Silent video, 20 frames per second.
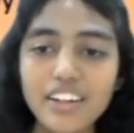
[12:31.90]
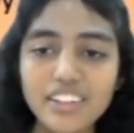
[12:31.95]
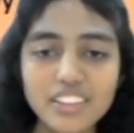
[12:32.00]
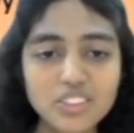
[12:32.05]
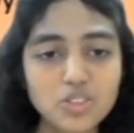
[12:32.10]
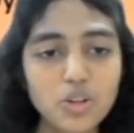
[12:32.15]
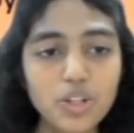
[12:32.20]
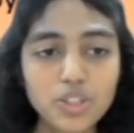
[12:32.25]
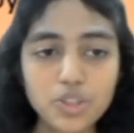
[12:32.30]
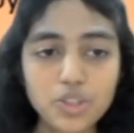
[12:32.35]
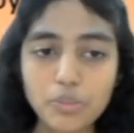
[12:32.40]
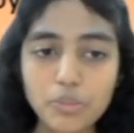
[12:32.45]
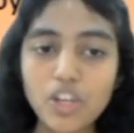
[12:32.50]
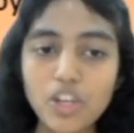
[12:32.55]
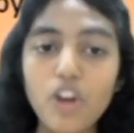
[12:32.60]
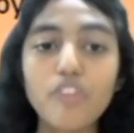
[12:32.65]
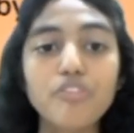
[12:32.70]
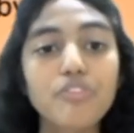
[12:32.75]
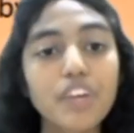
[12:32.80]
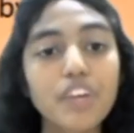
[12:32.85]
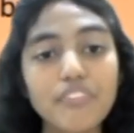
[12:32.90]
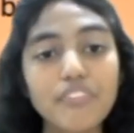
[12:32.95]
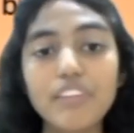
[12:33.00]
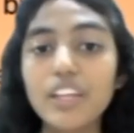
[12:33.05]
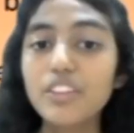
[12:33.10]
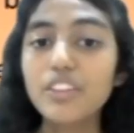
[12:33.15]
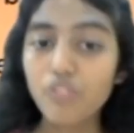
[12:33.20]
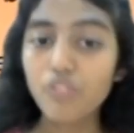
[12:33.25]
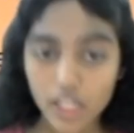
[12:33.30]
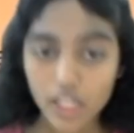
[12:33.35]
it is going to be of
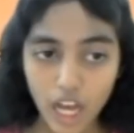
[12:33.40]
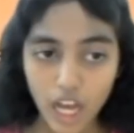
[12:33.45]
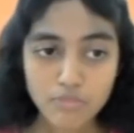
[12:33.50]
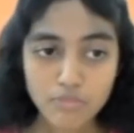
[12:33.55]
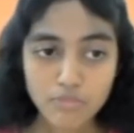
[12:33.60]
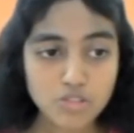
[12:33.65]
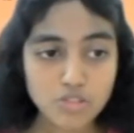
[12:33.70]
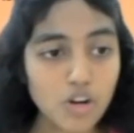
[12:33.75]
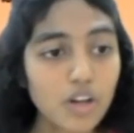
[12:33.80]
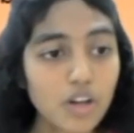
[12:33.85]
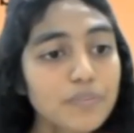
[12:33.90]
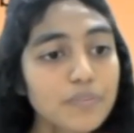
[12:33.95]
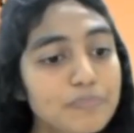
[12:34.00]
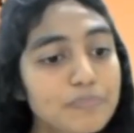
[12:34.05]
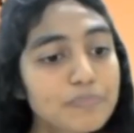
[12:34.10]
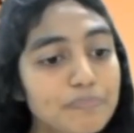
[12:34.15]
wavelength 1 Armstrong.